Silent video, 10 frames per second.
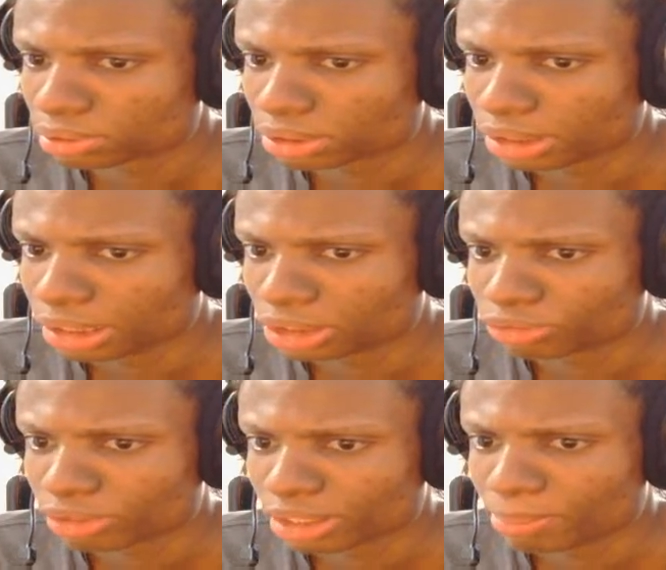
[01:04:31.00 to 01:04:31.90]
It looks
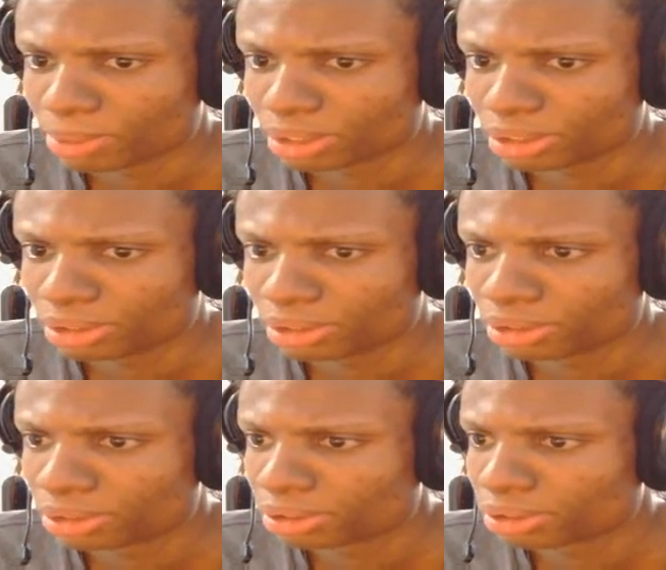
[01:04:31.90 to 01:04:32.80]
very
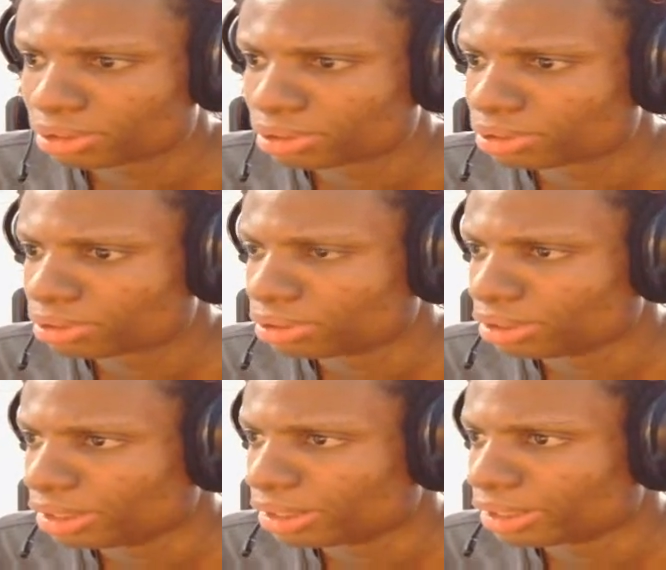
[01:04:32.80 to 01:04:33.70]
modern.
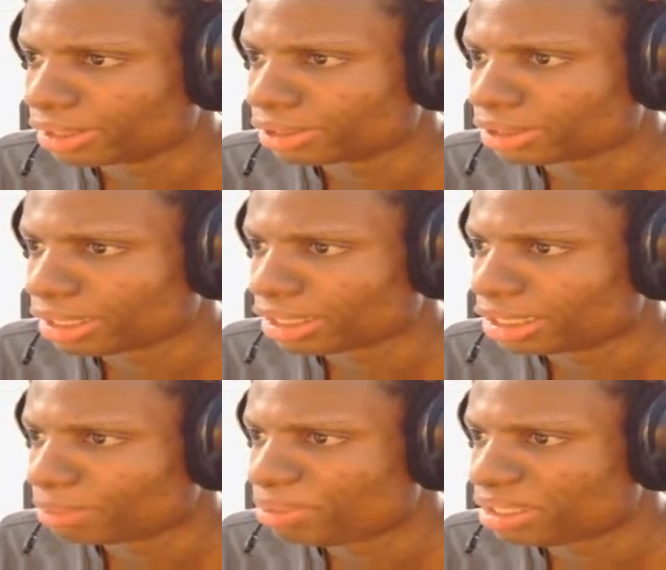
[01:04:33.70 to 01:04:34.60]
Yeah, I
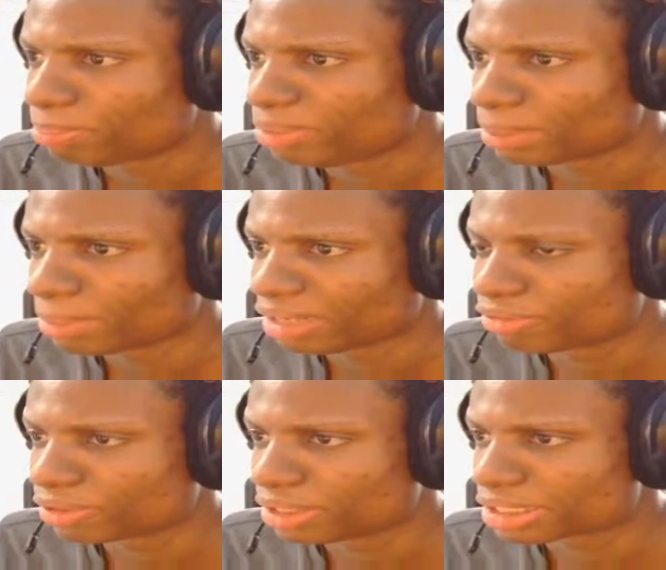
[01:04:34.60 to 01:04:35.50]
like peak mind
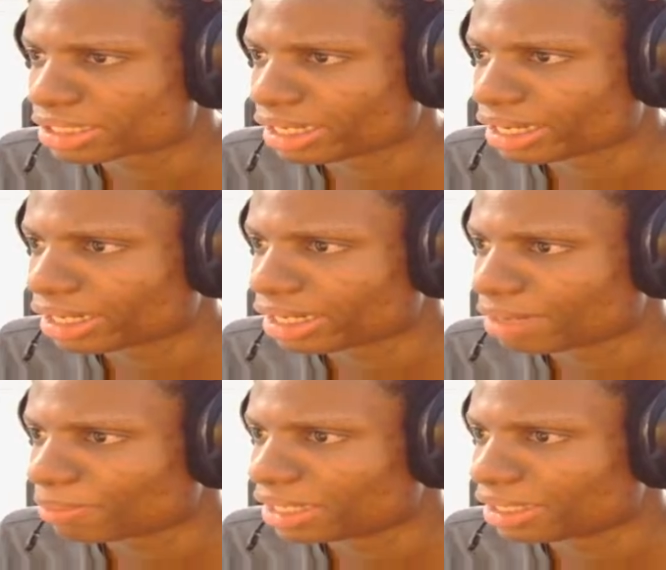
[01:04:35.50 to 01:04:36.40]
fitness.
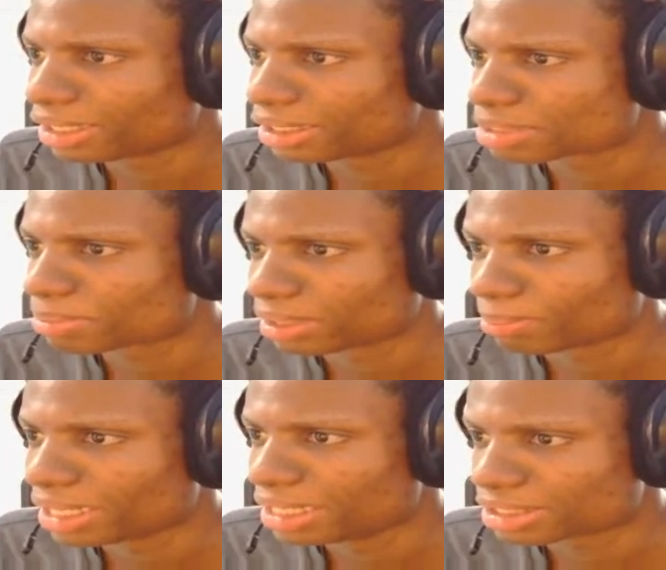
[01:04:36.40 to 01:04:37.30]
I'm liking this, man.
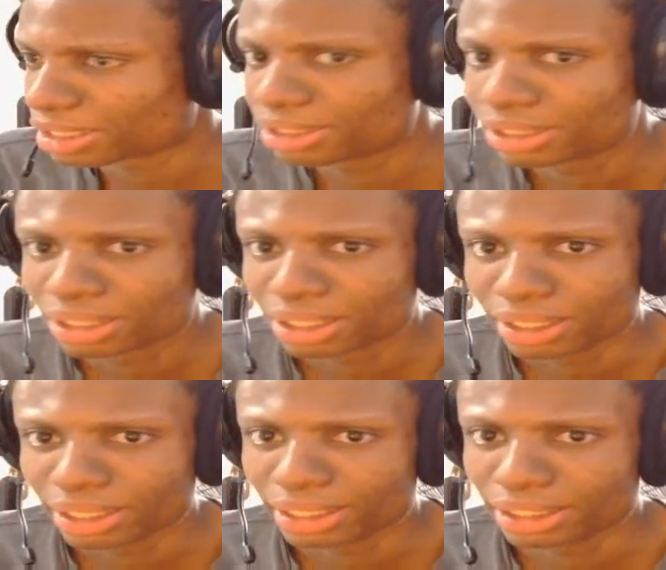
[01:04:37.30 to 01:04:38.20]
Mindset.
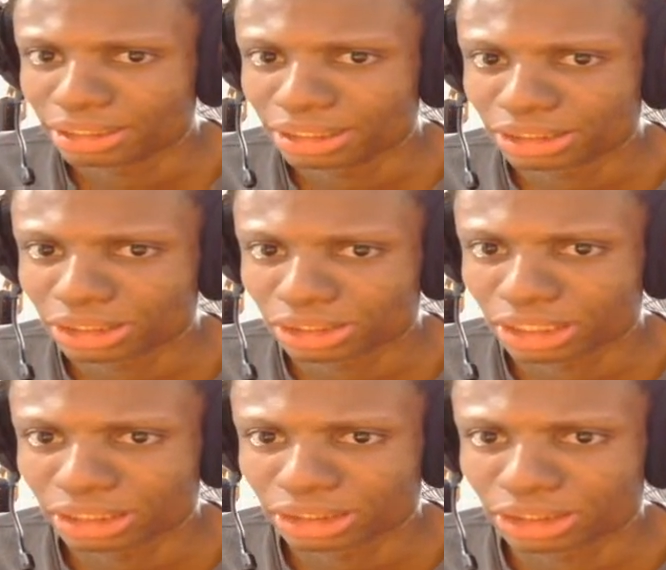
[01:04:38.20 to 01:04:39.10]
Yeah, this looks
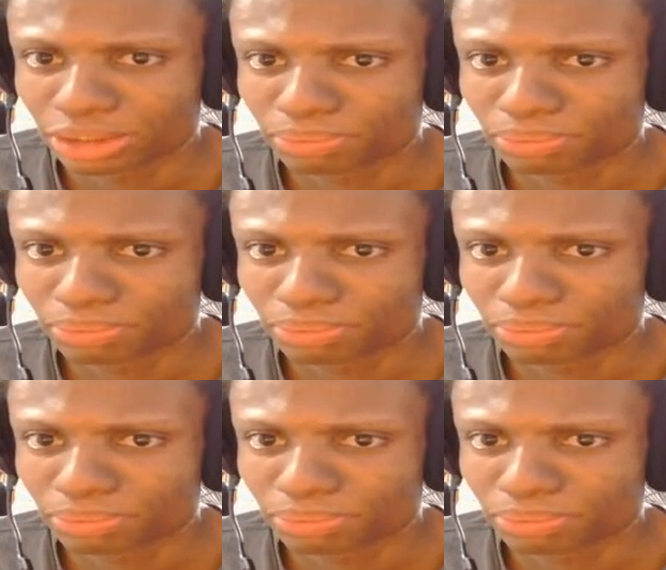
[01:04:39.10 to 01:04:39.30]
nice.